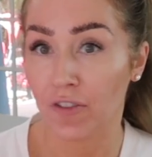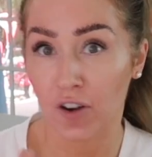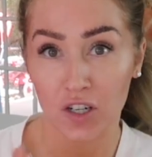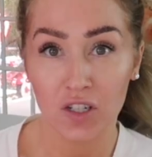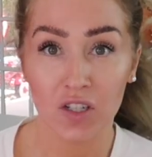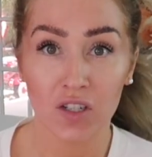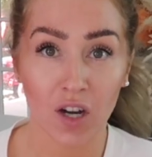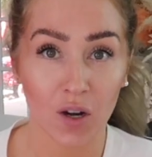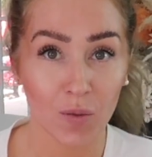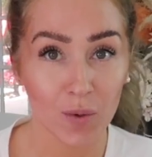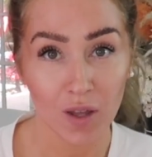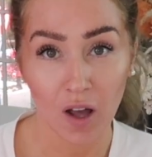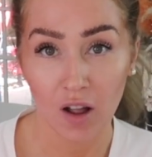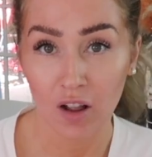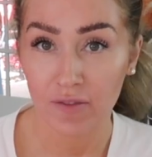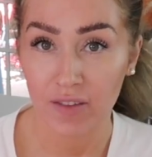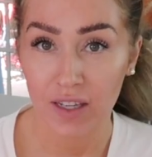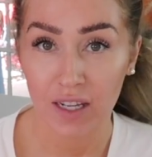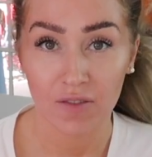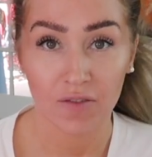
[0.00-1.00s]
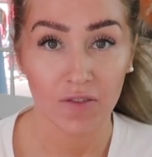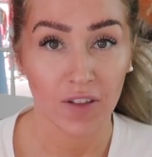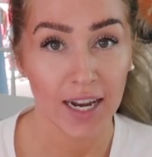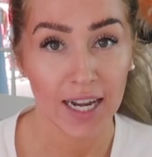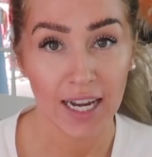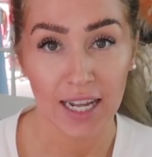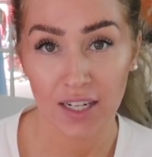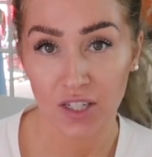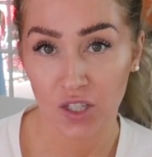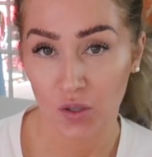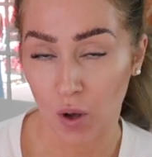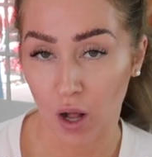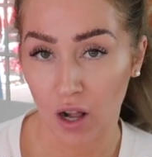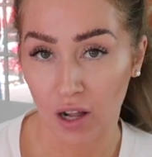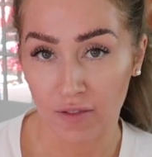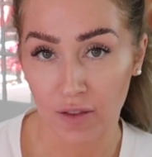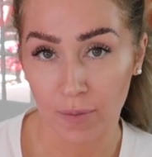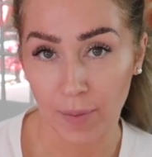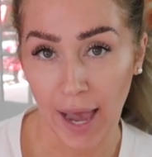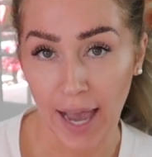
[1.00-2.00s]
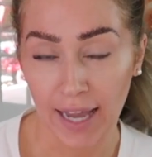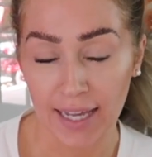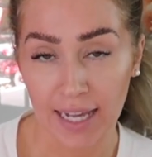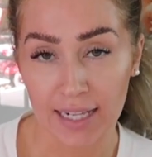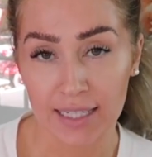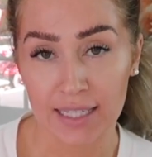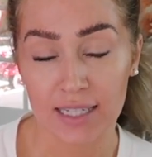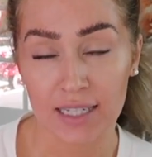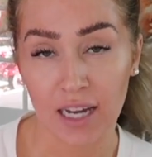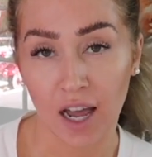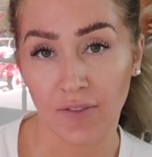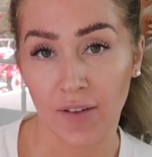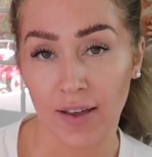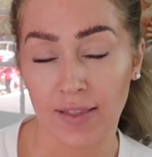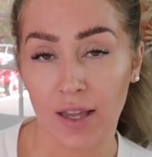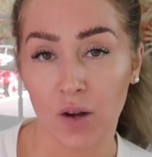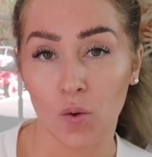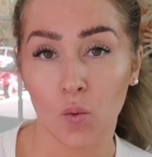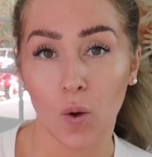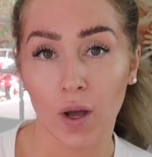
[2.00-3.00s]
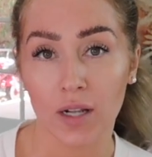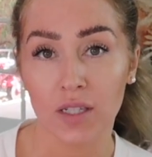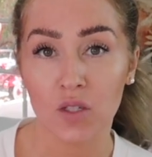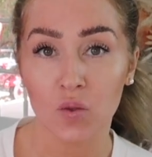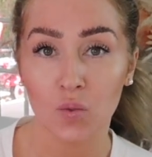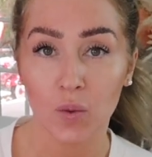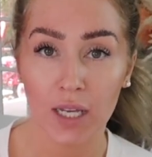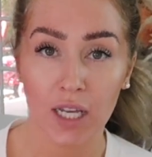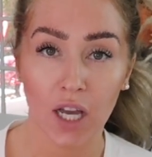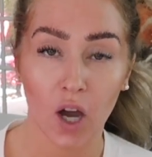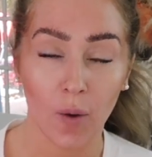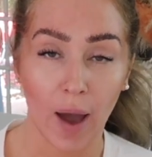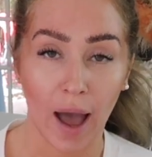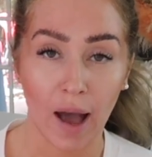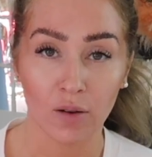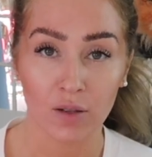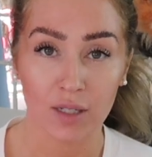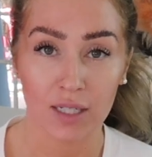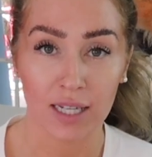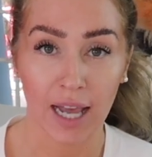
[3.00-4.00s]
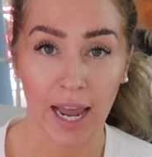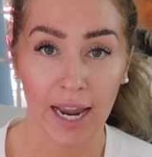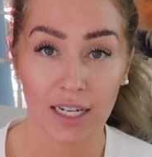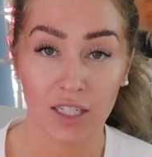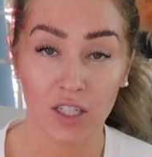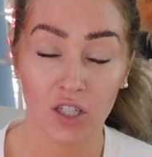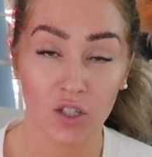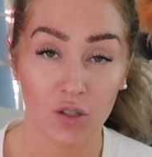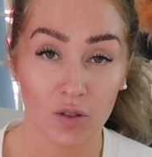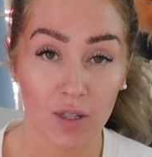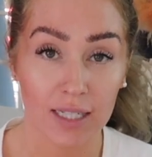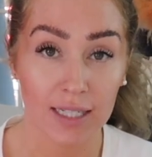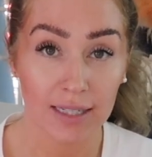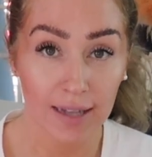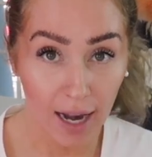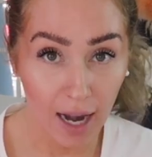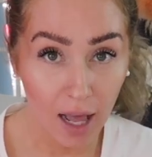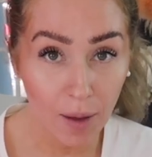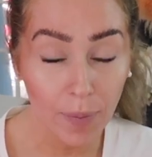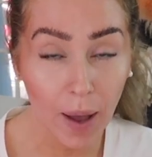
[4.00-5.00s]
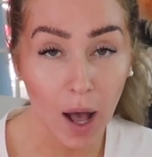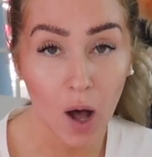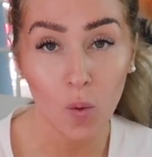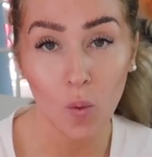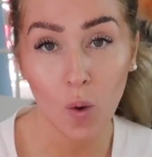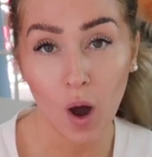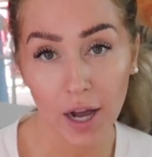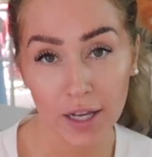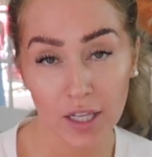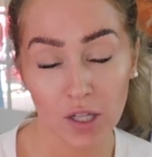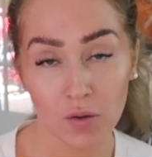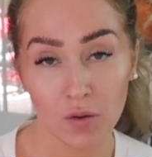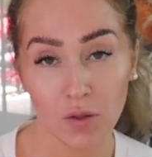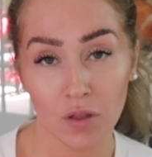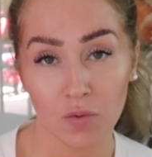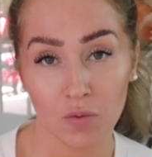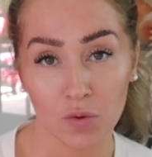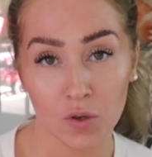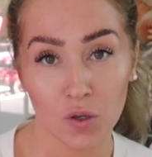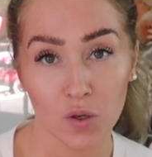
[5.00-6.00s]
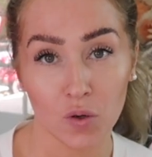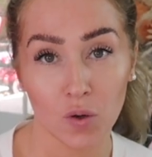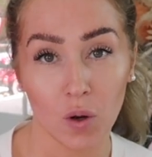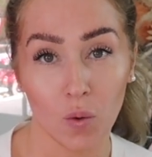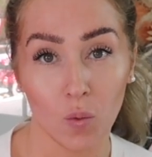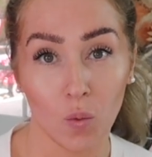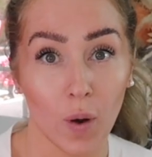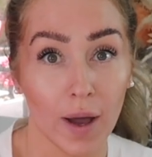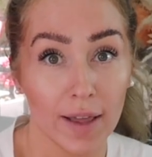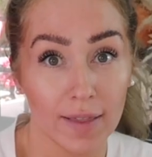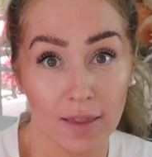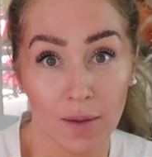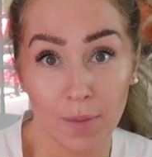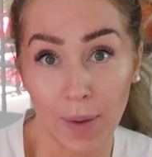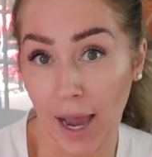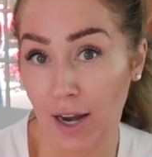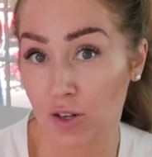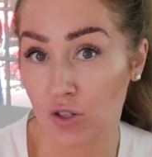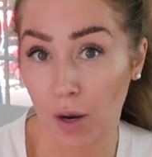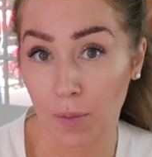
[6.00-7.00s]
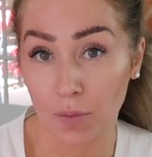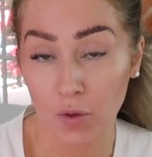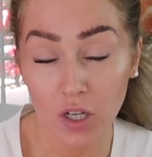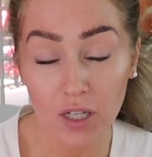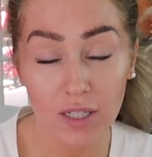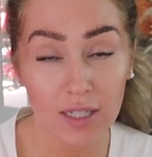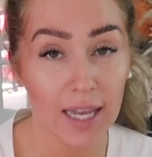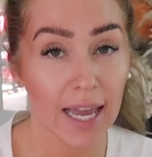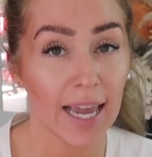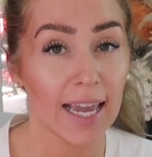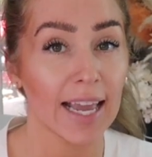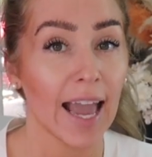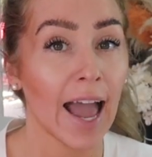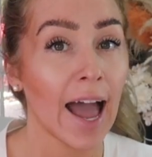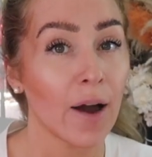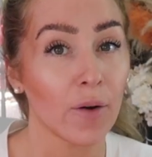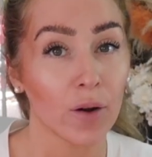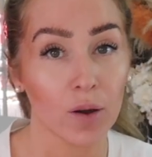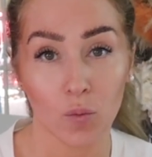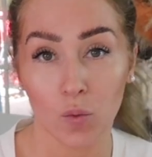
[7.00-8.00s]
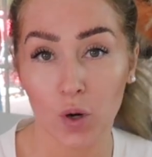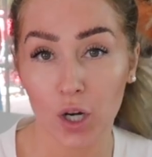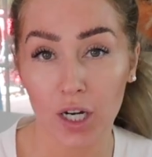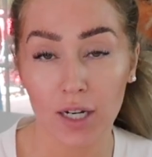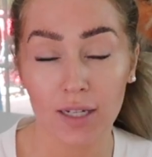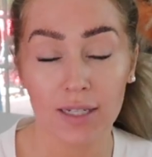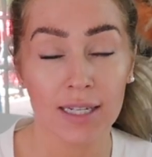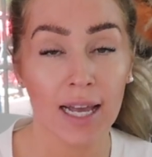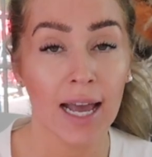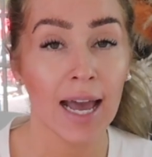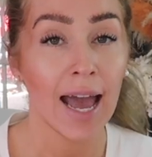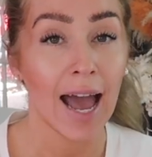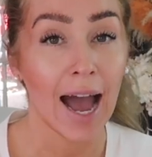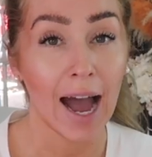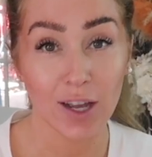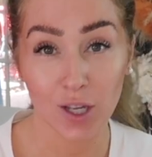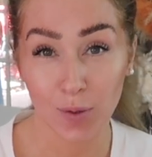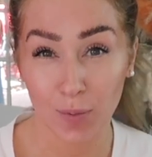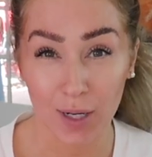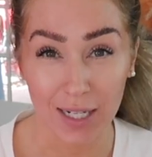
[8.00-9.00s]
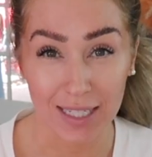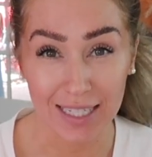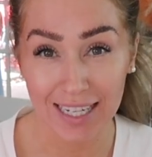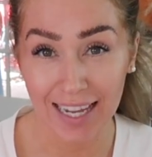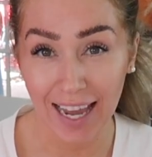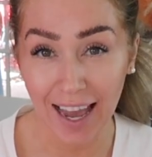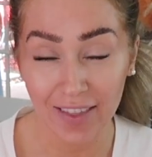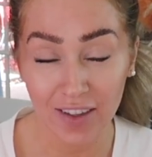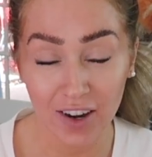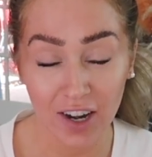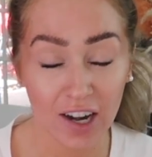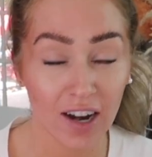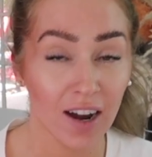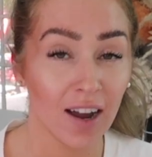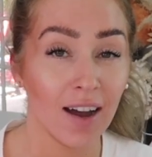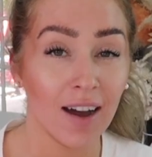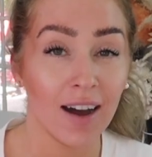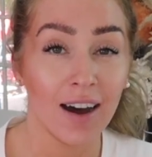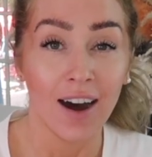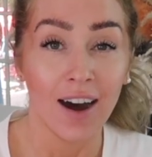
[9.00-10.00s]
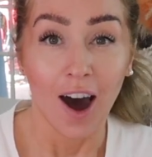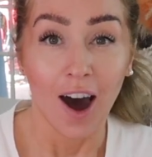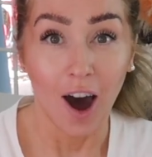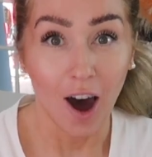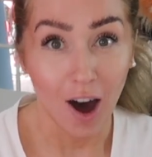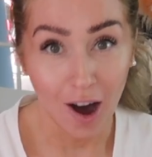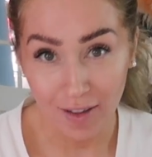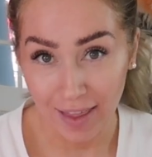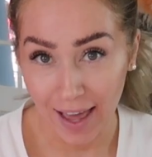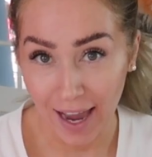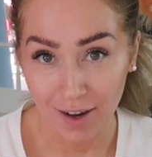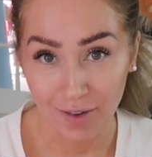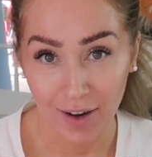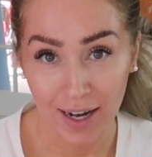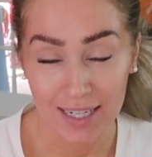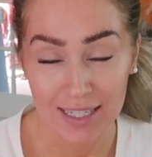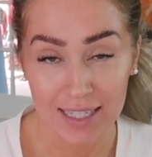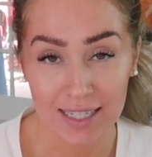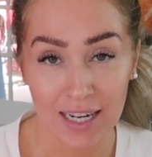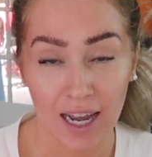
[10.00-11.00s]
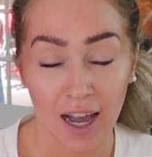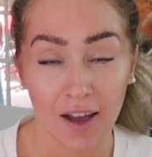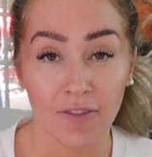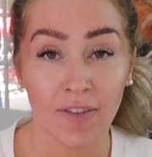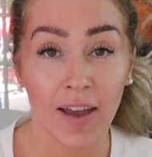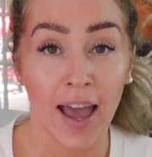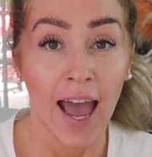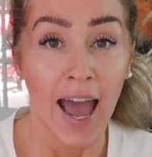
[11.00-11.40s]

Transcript: first start with all of the inflating, do all of the back end stuff, and then once we go outside to do the setup, I'll walk you through what the backdrop looks like, how it works, how you put it together, all that great stuff.